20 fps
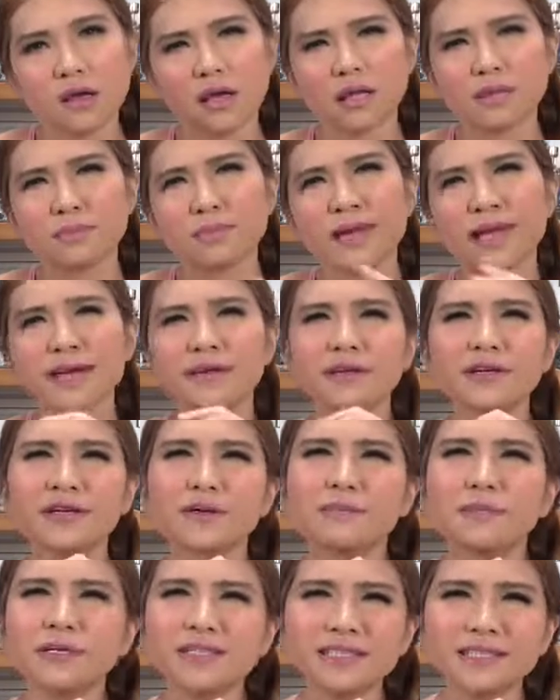In the maker
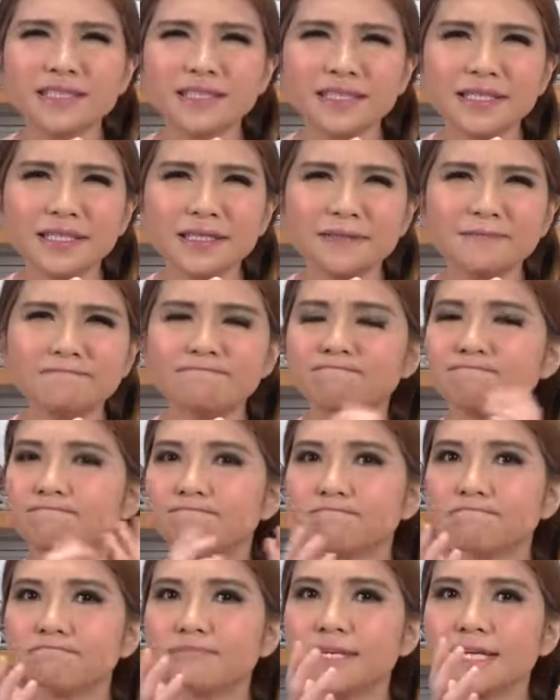community,
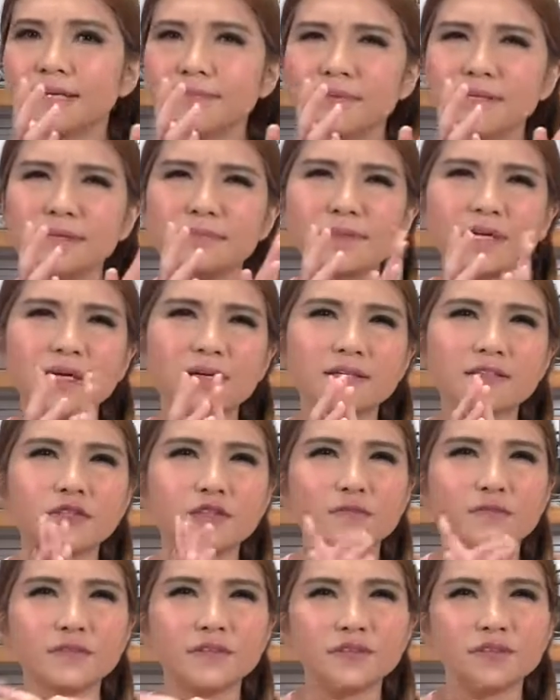maybe because of